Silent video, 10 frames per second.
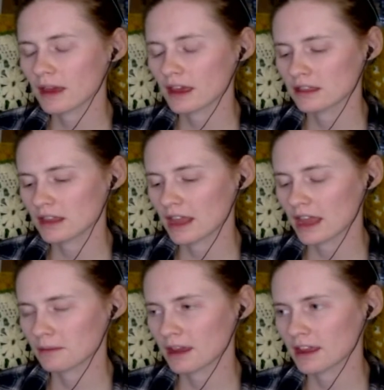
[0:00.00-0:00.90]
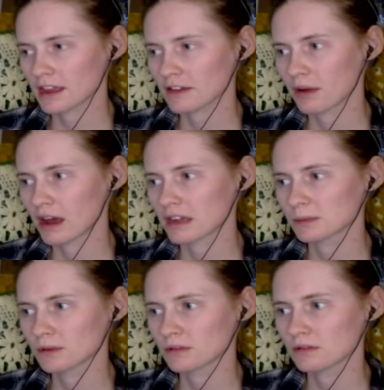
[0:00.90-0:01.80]
in the anime if
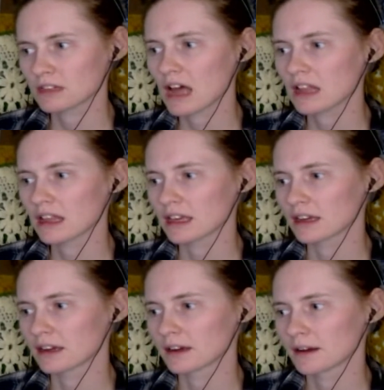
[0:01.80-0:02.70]
possible, not like